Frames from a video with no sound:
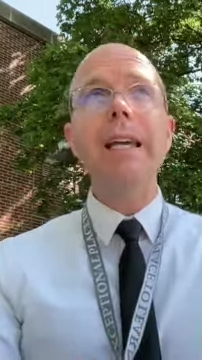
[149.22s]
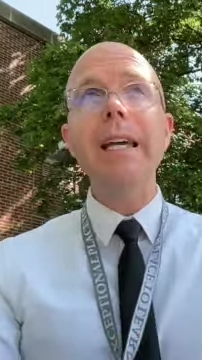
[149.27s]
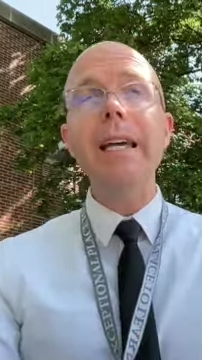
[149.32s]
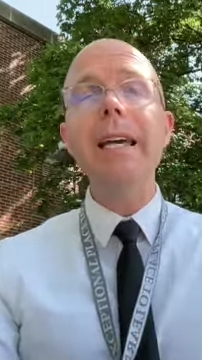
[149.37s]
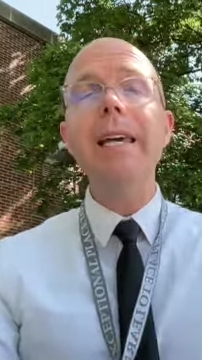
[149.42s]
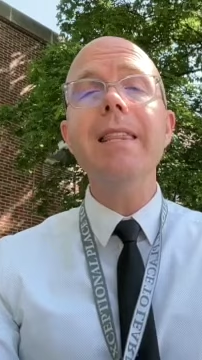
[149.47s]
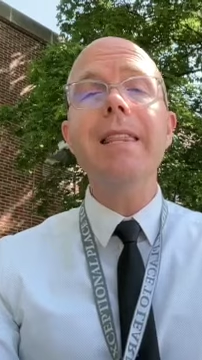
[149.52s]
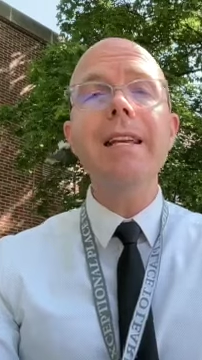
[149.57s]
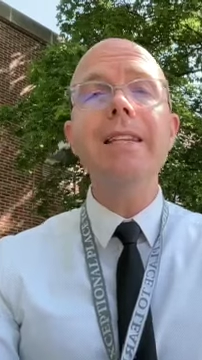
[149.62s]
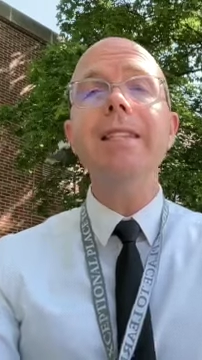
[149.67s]

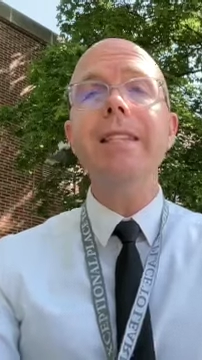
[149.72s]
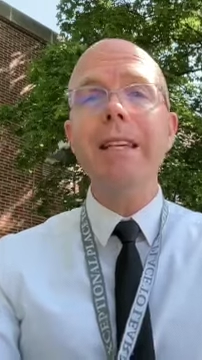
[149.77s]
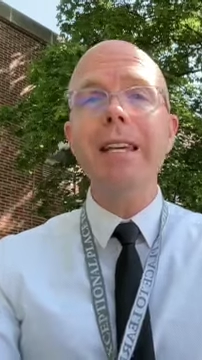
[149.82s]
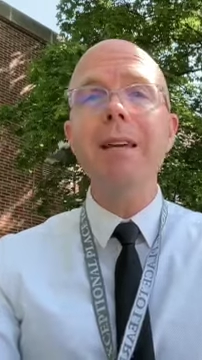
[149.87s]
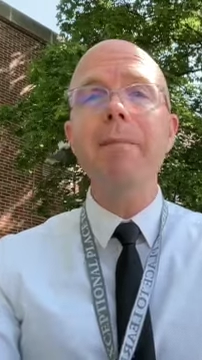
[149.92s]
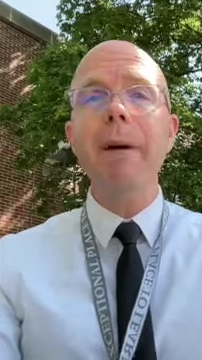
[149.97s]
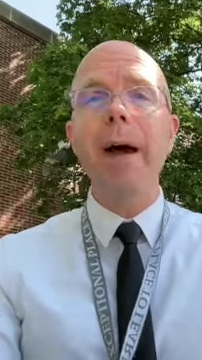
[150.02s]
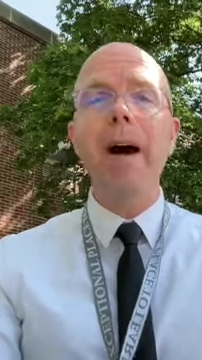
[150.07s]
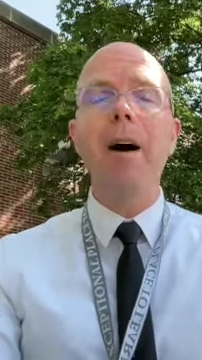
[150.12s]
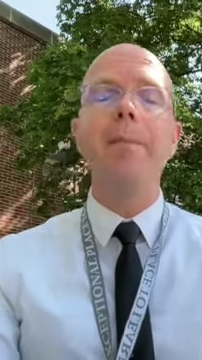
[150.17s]
In this
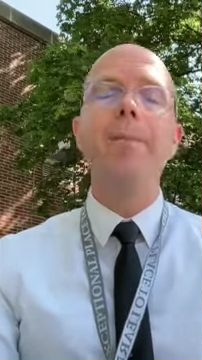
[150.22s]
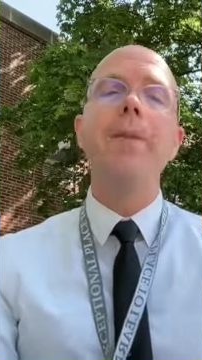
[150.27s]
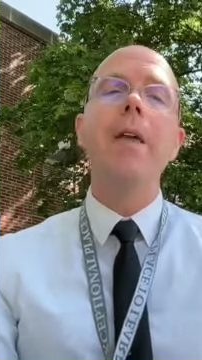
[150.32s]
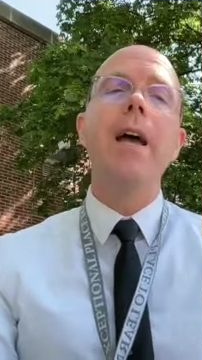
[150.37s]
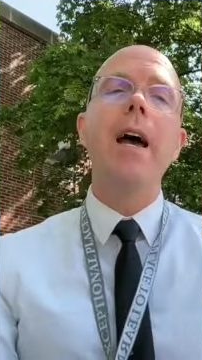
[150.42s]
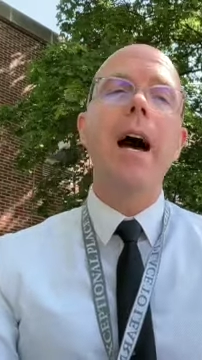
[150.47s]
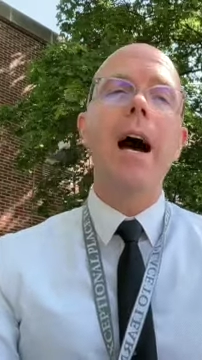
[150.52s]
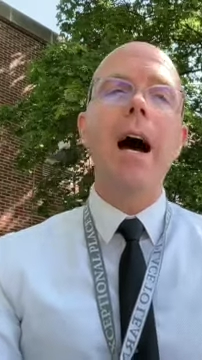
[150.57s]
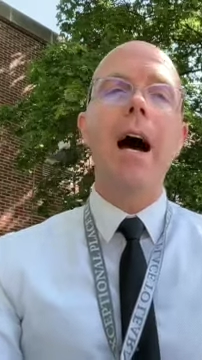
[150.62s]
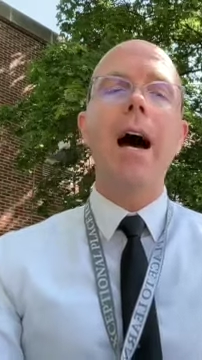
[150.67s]
email,
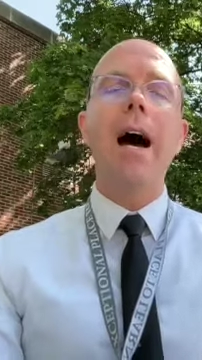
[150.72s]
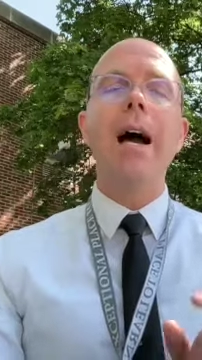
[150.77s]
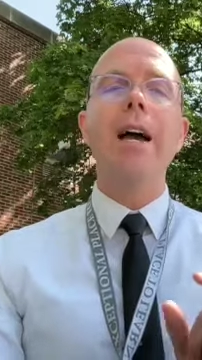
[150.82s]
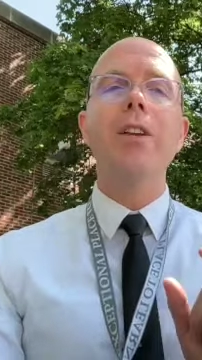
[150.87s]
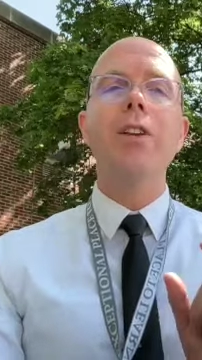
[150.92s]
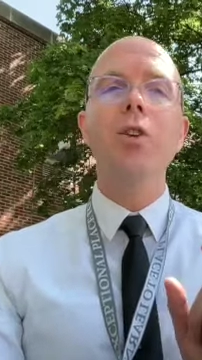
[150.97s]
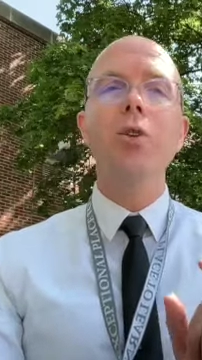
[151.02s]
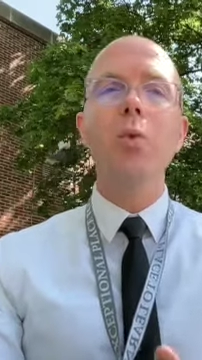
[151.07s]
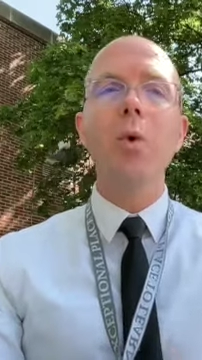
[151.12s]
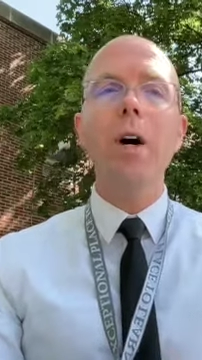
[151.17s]
uh,
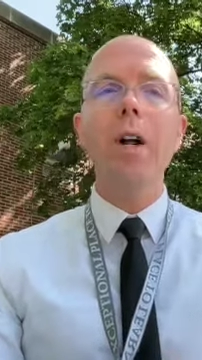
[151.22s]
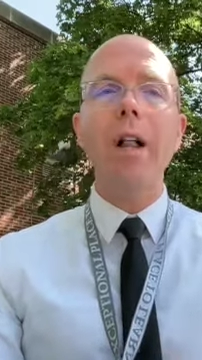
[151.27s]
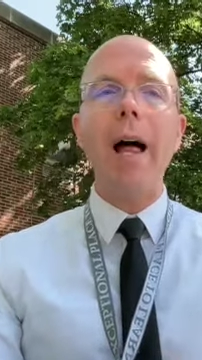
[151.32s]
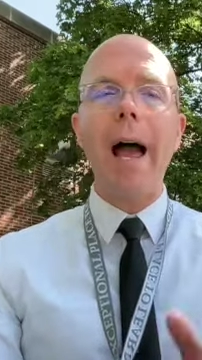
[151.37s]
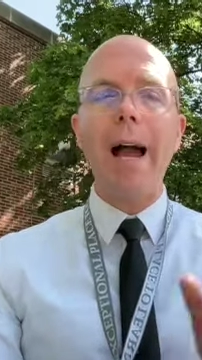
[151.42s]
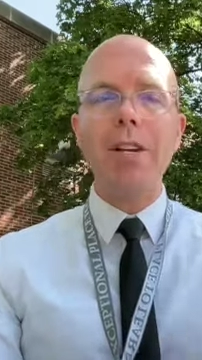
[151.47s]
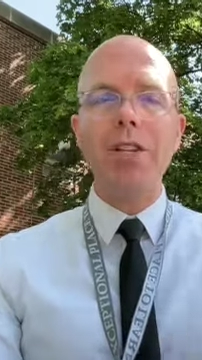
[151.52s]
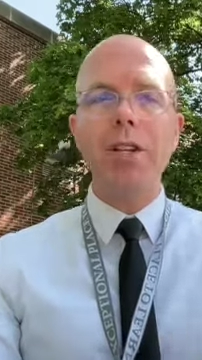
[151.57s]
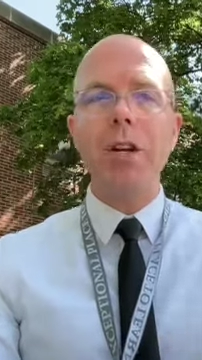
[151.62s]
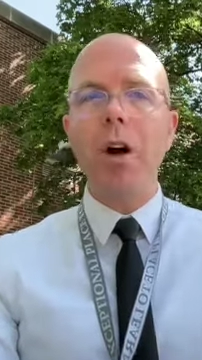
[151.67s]
you will
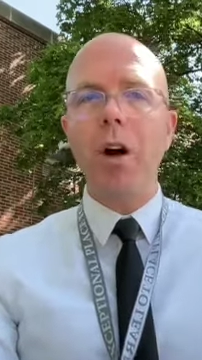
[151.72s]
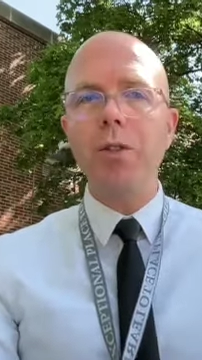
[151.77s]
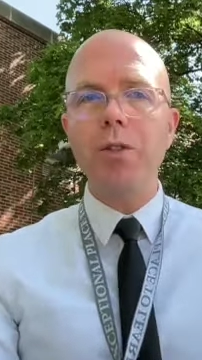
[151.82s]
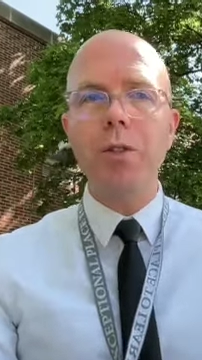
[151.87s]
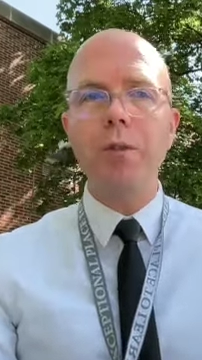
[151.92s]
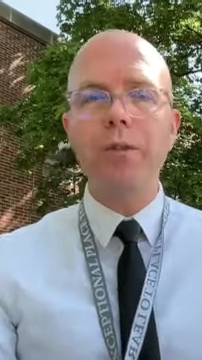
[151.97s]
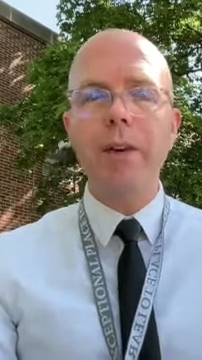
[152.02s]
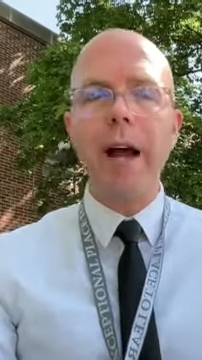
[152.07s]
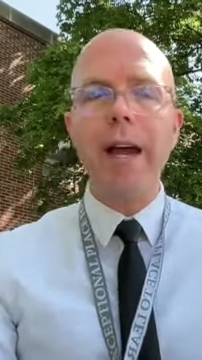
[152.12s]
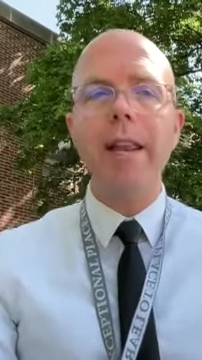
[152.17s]
actually
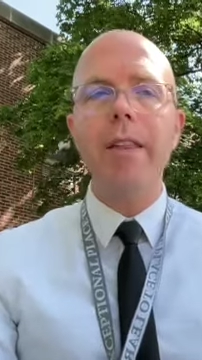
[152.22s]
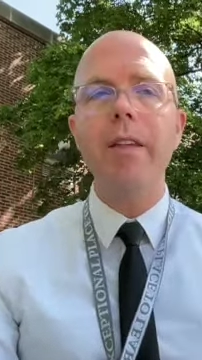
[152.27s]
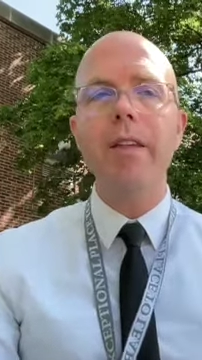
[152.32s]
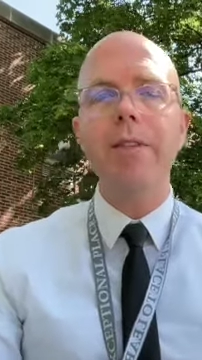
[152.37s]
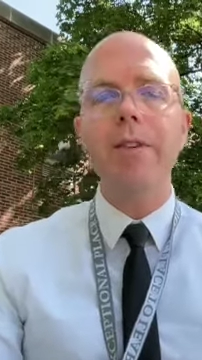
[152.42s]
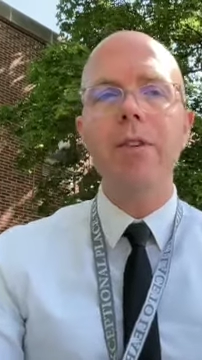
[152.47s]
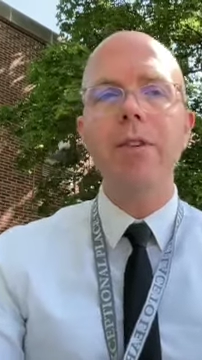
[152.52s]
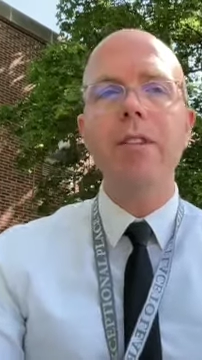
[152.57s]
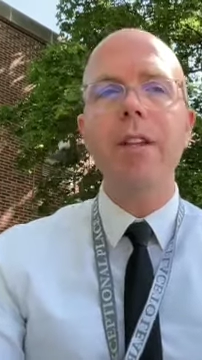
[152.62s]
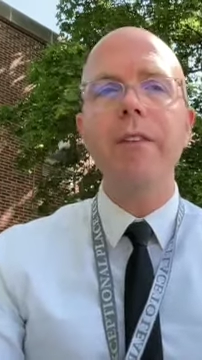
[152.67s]
also find in the
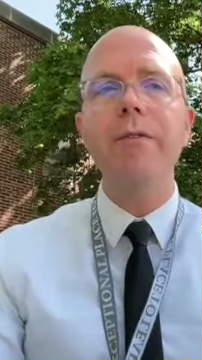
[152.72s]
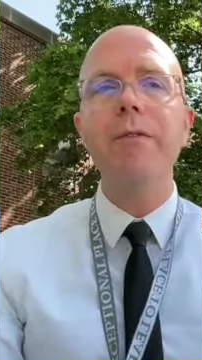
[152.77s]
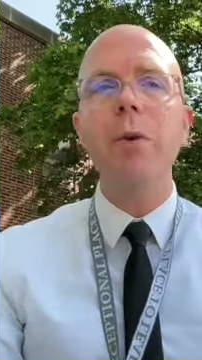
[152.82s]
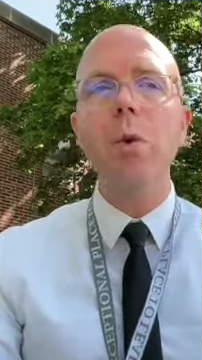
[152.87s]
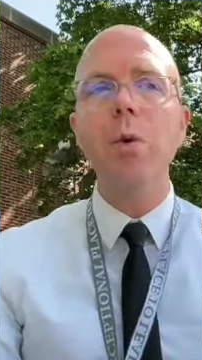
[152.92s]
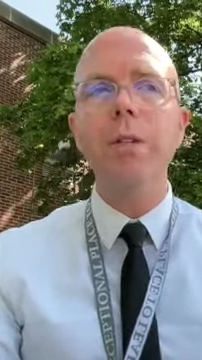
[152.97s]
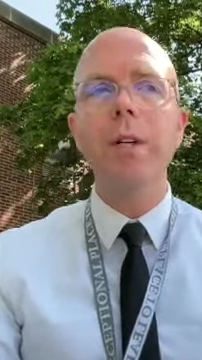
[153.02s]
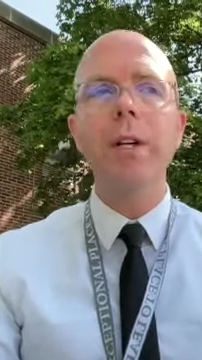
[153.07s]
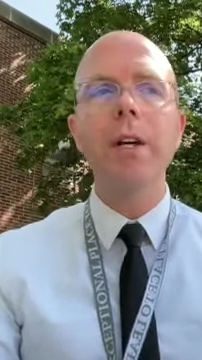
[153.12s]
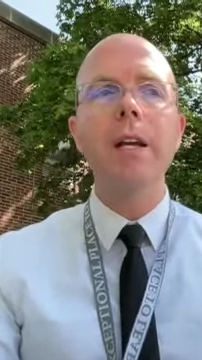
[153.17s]
Thursday
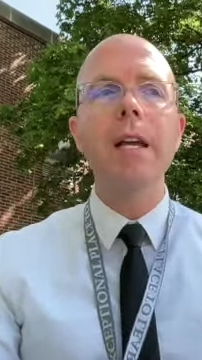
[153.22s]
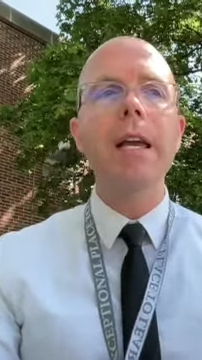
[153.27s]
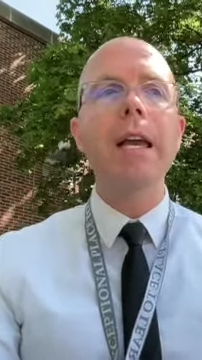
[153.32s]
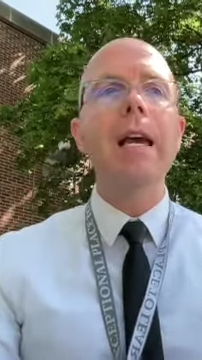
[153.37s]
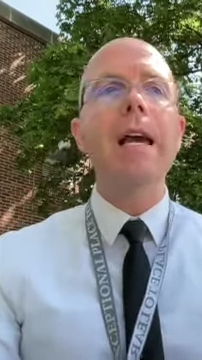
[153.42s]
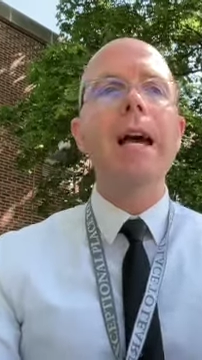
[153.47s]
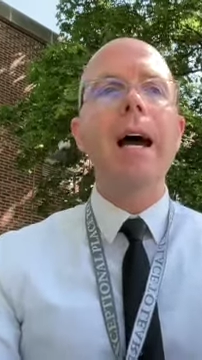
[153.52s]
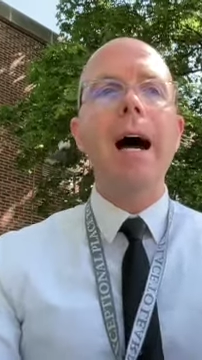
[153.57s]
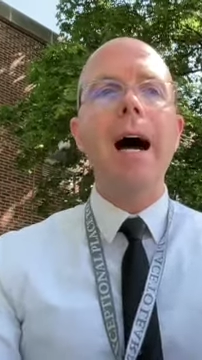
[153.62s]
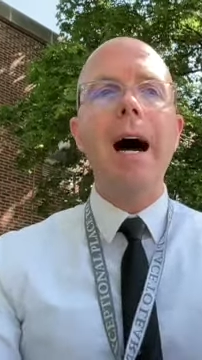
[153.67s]
folder
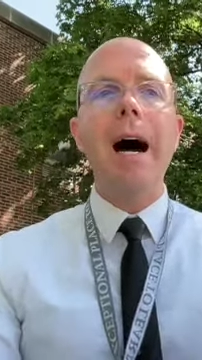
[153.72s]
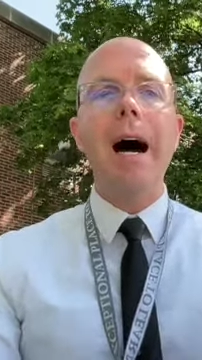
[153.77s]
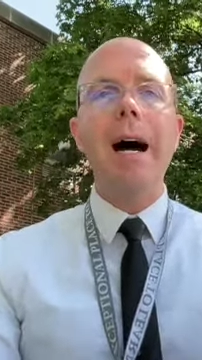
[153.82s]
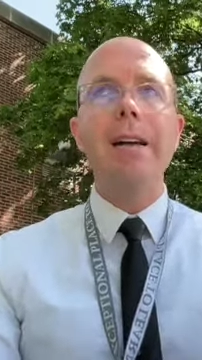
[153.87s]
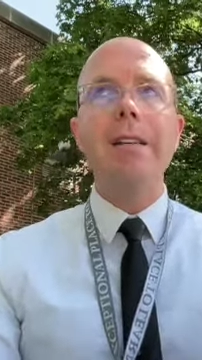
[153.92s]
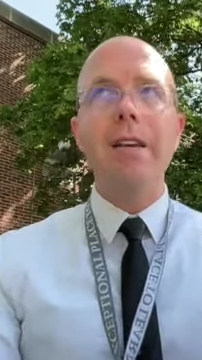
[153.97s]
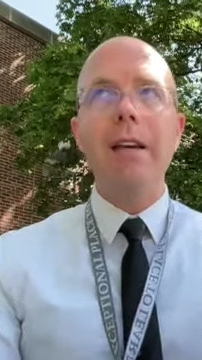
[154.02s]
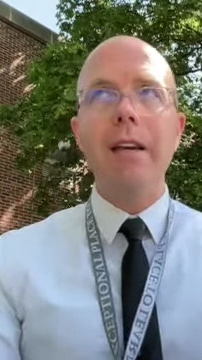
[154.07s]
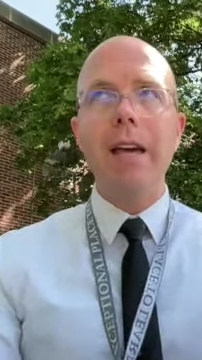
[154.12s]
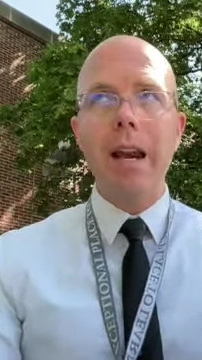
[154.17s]
uh,